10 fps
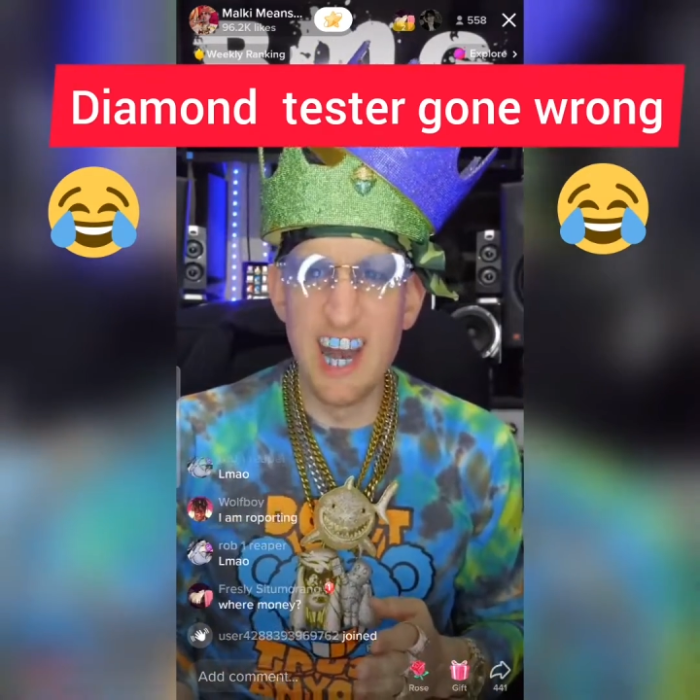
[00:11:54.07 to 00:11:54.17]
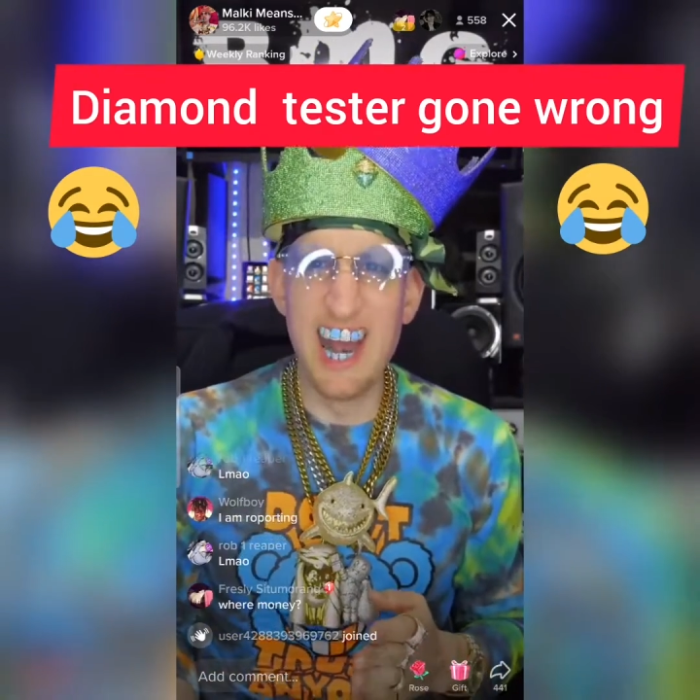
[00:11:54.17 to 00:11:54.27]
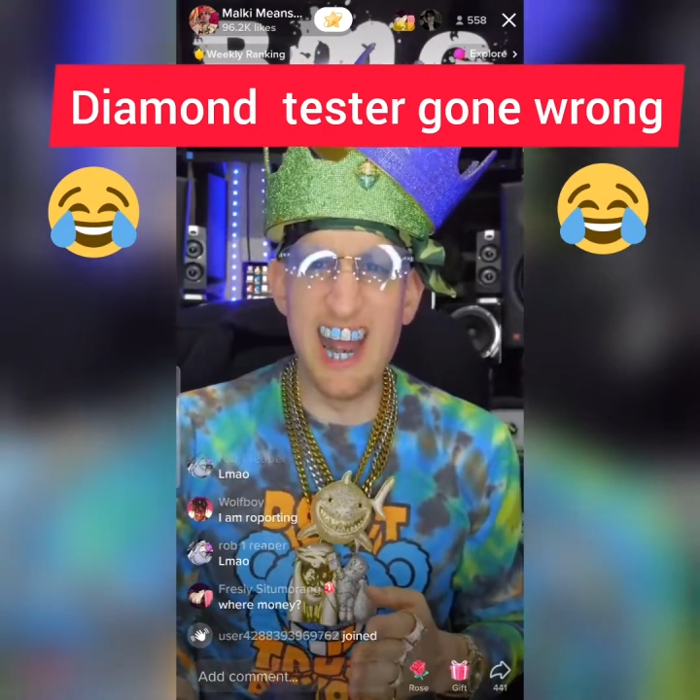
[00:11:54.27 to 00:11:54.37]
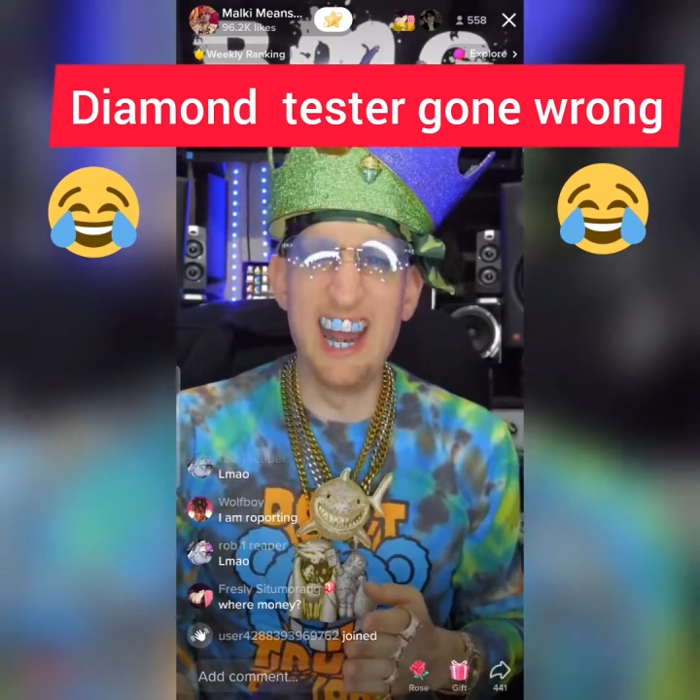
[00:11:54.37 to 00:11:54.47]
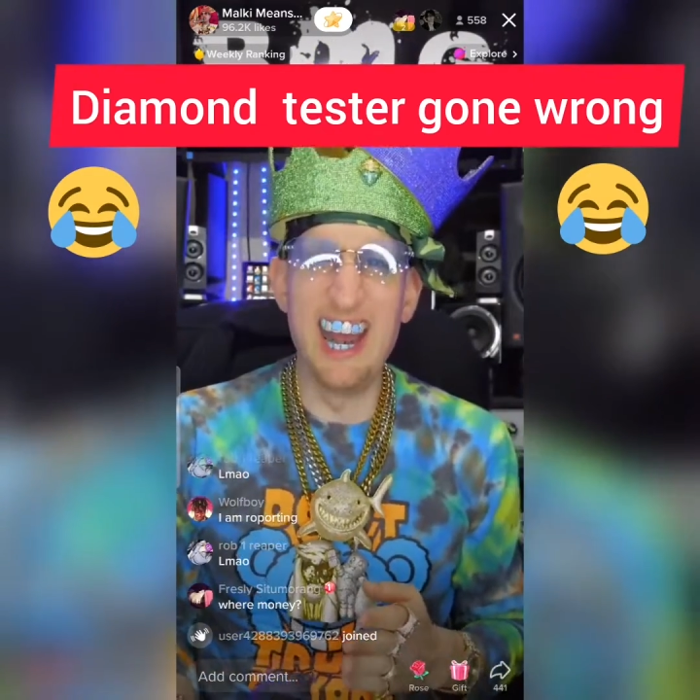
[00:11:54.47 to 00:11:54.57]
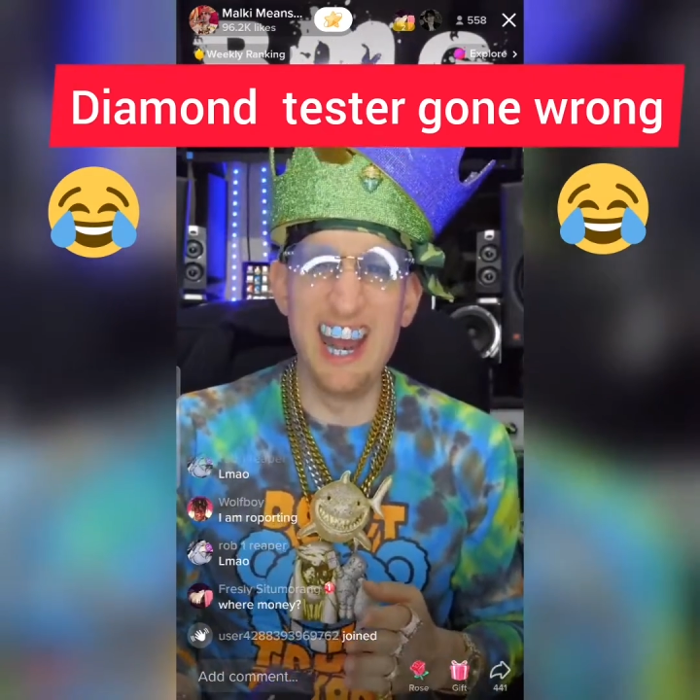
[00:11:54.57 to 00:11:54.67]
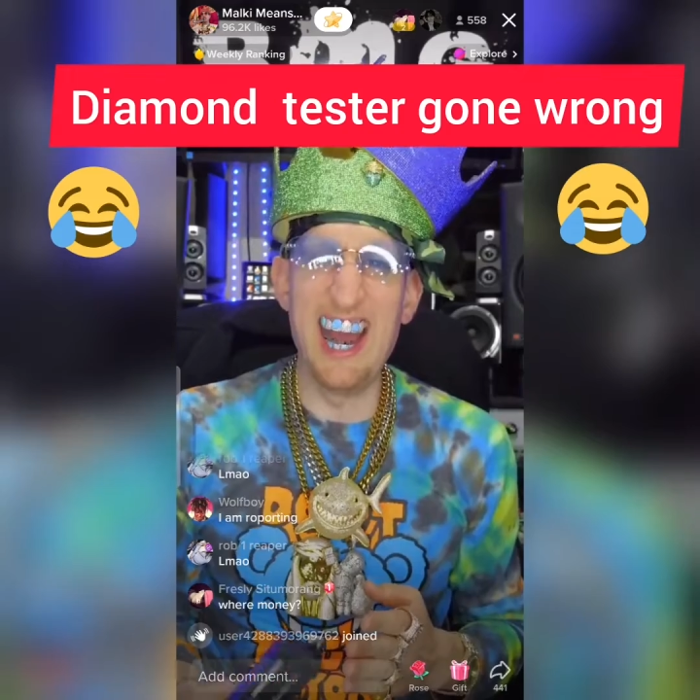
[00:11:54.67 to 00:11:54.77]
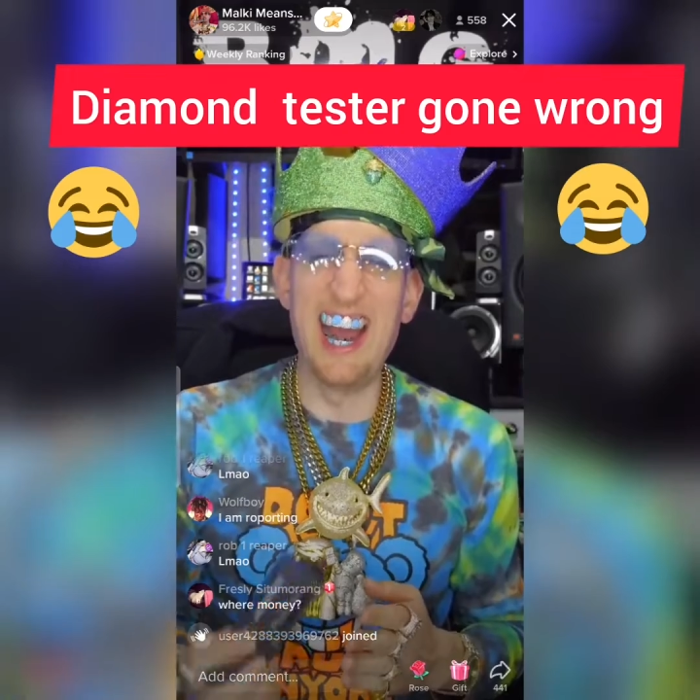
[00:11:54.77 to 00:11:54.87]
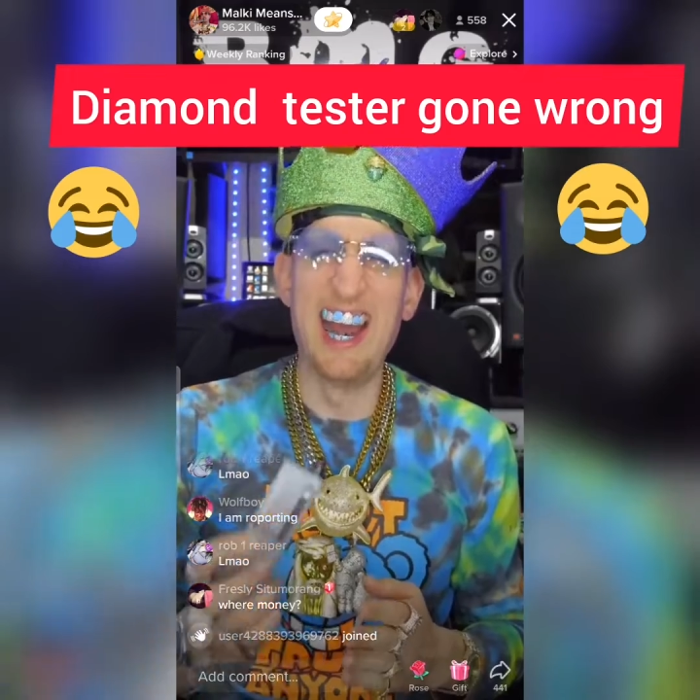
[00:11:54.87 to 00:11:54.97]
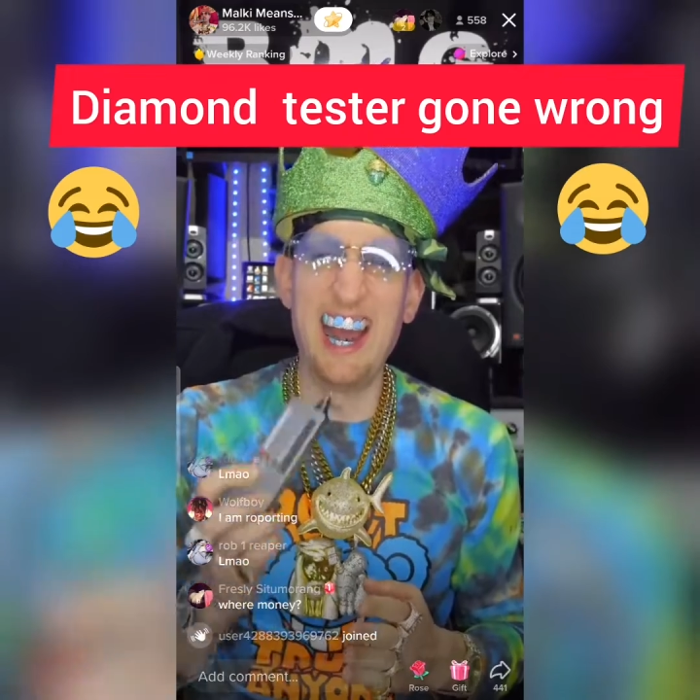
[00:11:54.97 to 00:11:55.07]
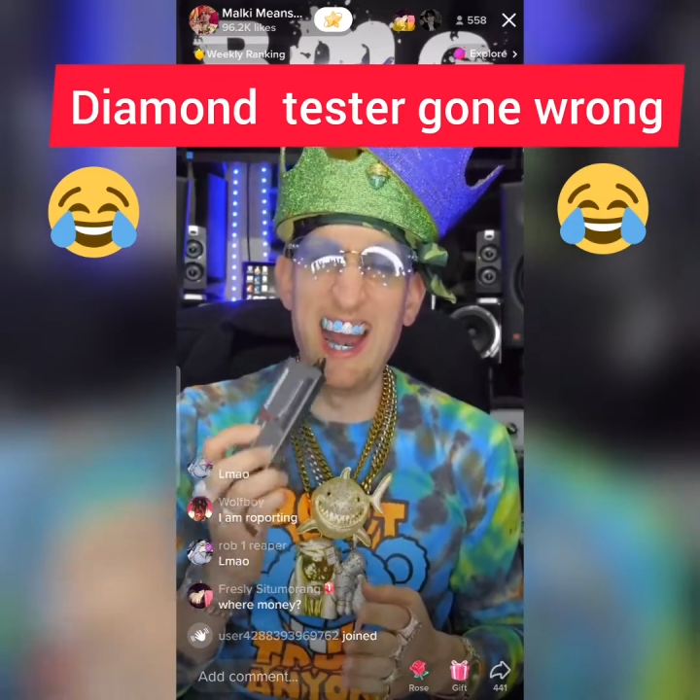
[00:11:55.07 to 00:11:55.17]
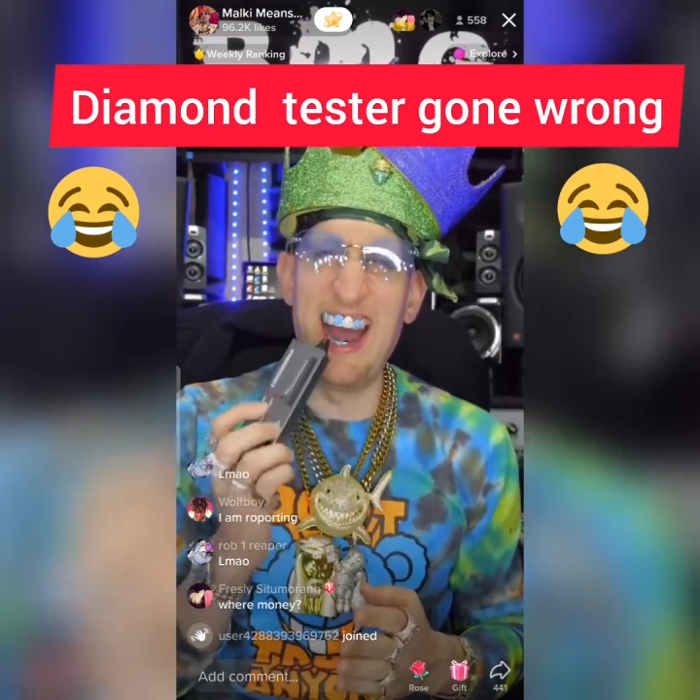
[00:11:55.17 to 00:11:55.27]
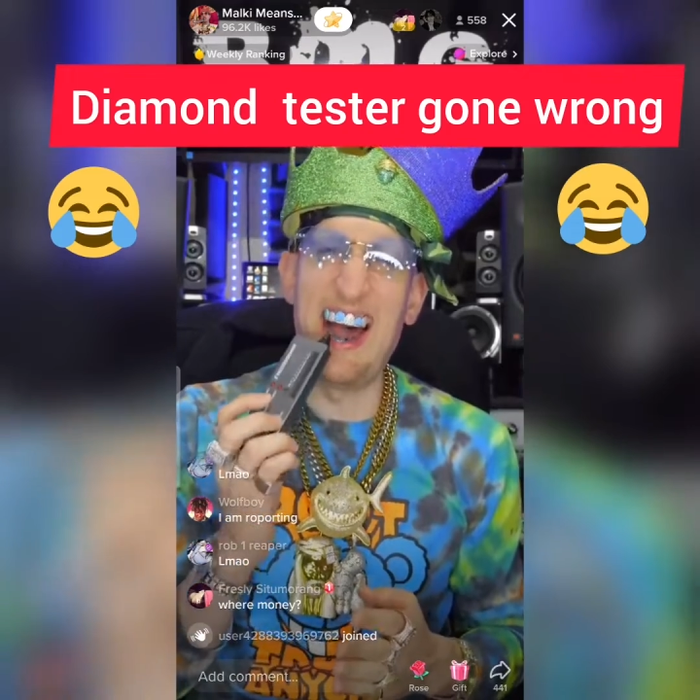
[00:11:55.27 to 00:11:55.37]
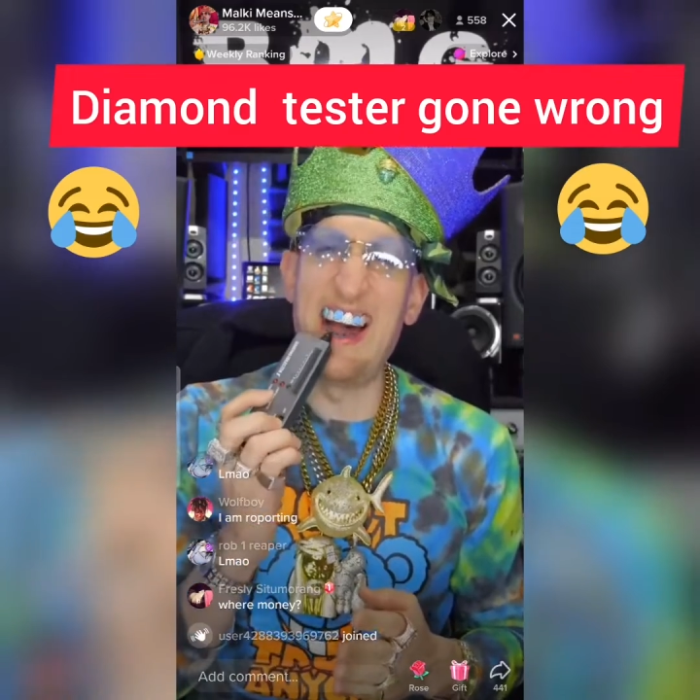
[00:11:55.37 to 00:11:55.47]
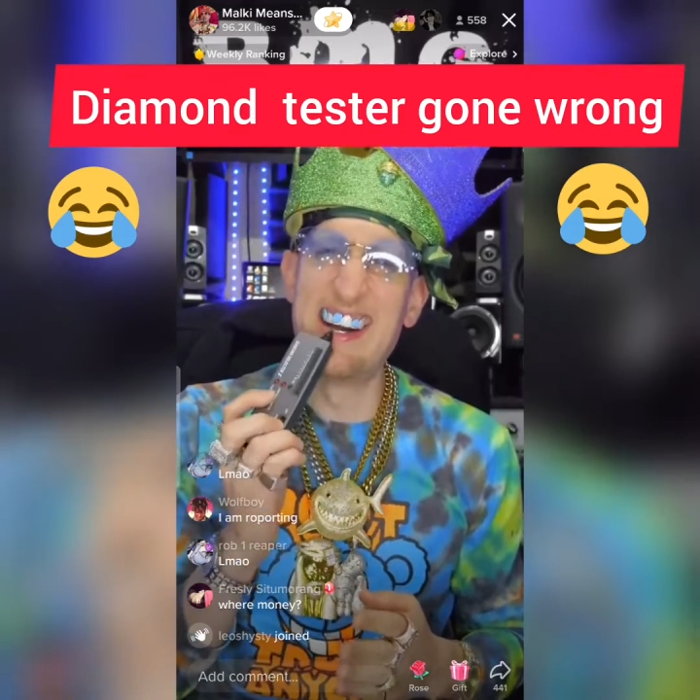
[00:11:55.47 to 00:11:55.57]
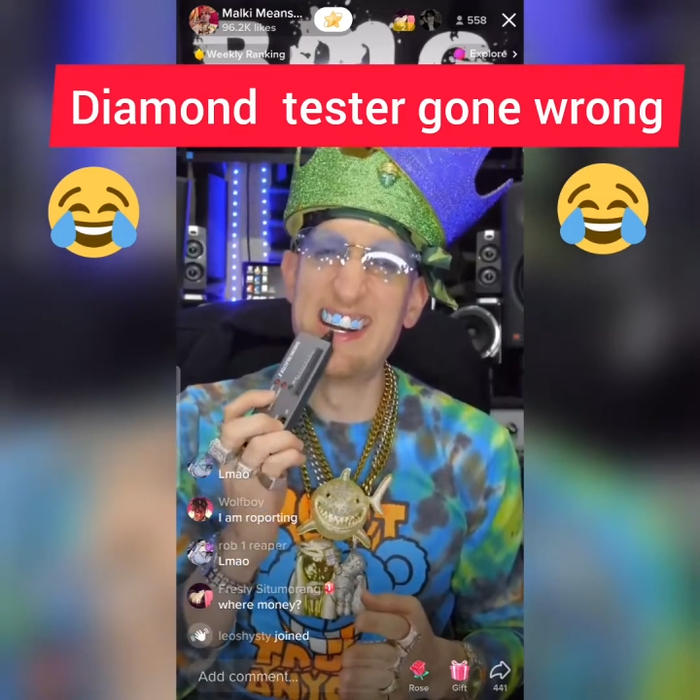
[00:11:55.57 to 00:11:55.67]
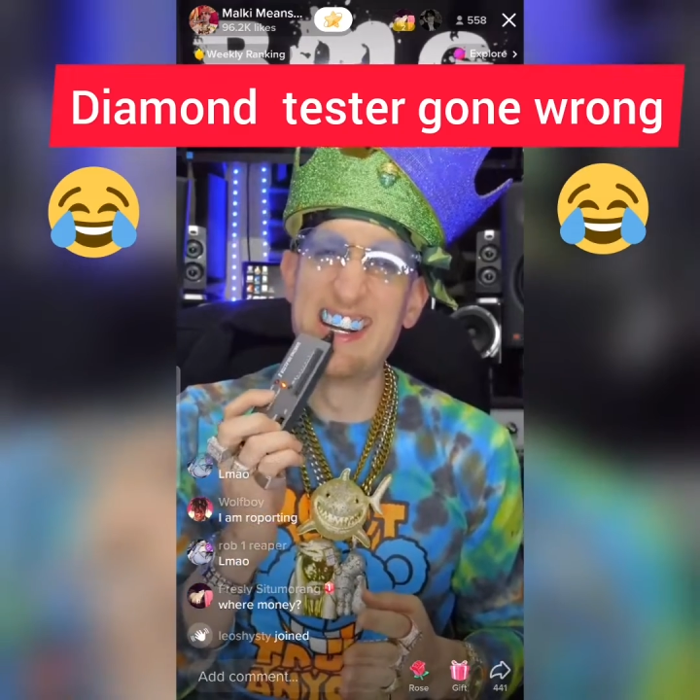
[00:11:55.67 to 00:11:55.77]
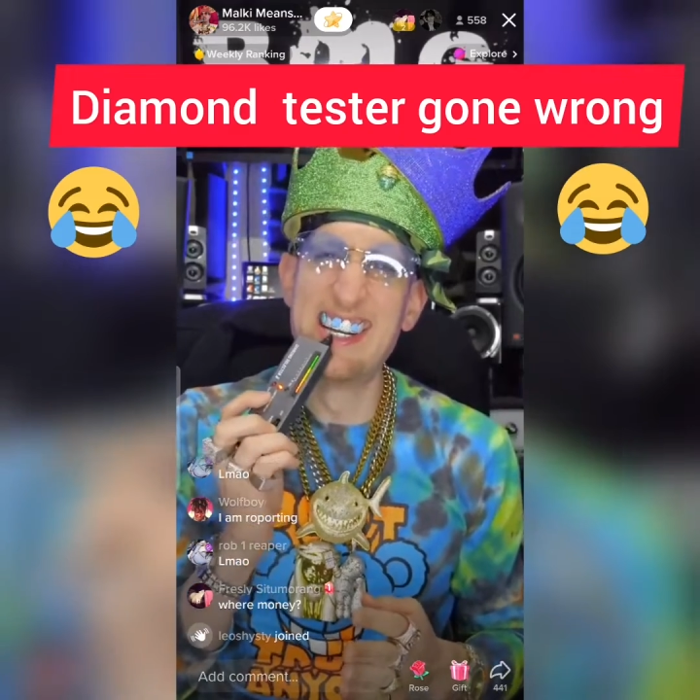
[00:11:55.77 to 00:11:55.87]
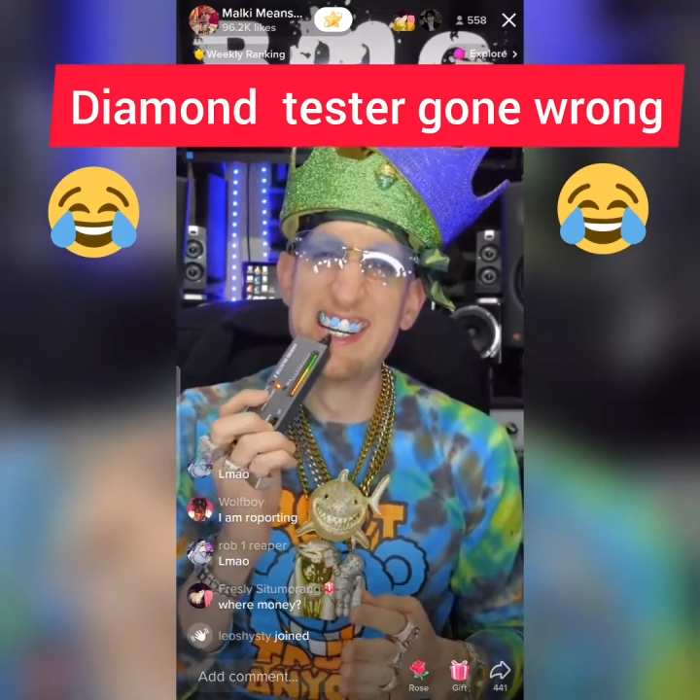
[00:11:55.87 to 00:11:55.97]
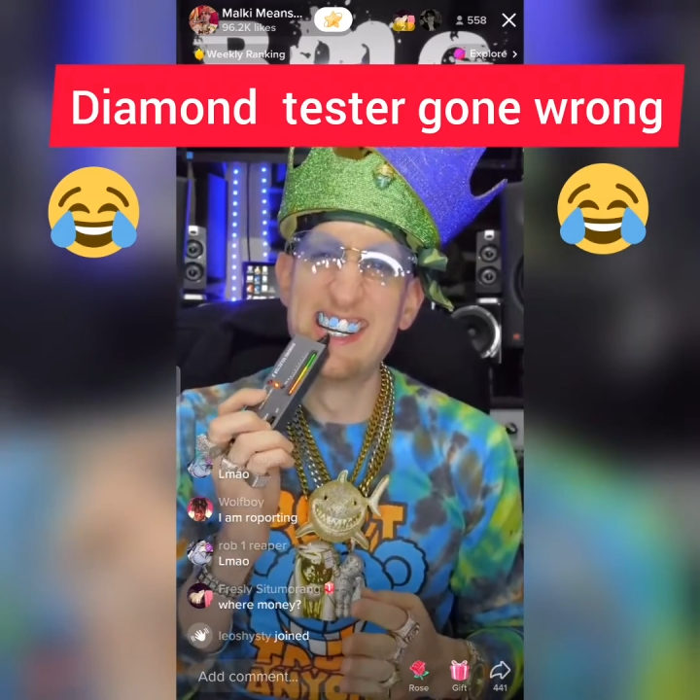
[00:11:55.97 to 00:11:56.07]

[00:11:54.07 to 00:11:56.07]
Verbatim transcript: ha, ha, ha,